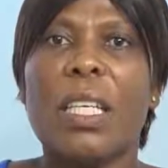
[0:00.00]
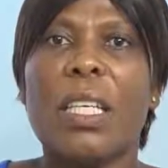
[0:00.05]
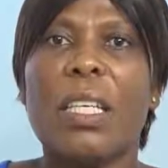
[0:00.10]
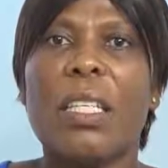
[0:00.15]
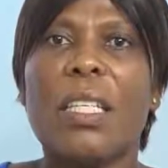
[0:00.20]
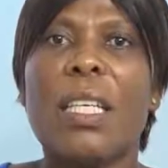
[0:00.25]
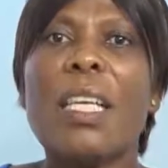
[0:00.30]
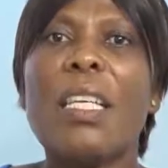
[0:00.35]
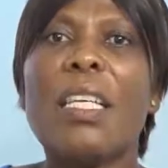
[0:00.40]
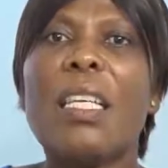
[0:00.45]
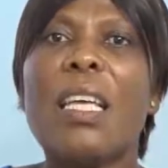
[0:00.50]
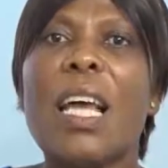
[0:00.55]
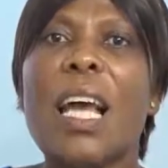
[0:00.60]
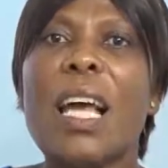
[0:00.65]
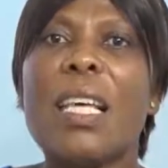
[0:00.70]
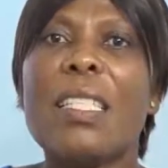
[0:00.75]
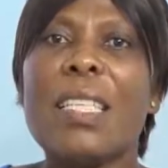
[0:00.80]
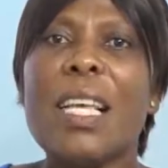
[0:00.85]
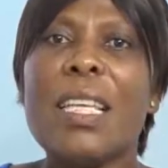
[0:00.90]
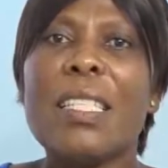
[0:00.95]
Then
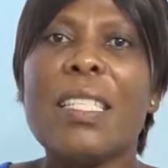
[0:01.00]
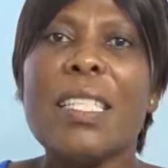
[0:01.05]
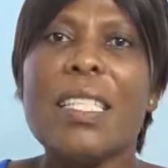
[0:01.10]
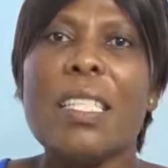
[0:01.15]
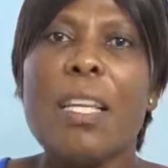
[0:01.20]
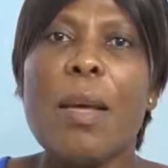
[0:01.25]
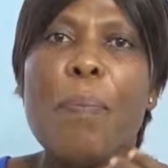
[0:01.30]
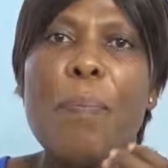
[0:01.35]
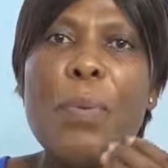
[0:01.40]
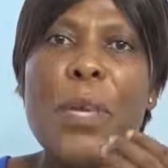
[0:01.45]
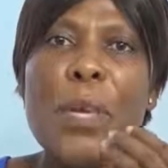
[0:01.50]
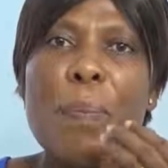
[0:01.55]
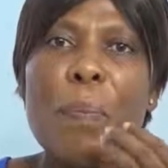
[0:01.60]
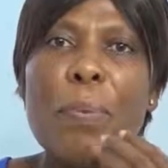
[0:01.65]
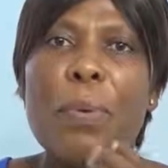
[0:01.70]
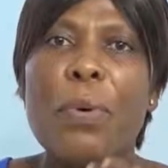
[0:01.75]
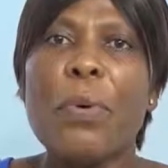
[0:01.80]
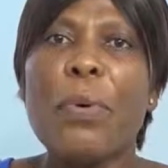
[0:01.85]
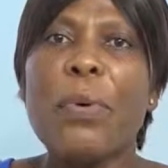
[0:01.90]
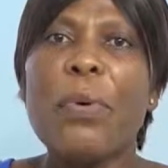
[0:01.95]
assessing the
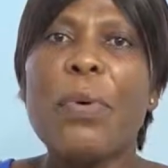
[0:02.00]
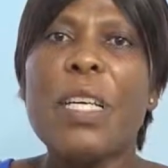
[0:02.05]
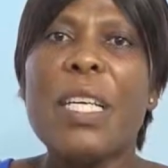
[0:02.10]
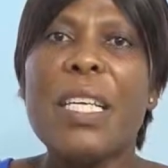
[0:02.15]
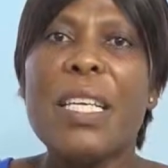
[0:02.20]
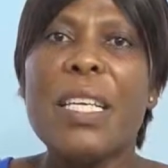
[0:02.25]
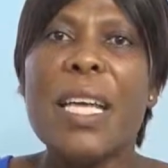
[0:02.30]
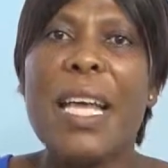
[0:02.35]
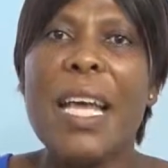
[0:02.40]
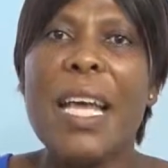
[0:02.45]
pupil in the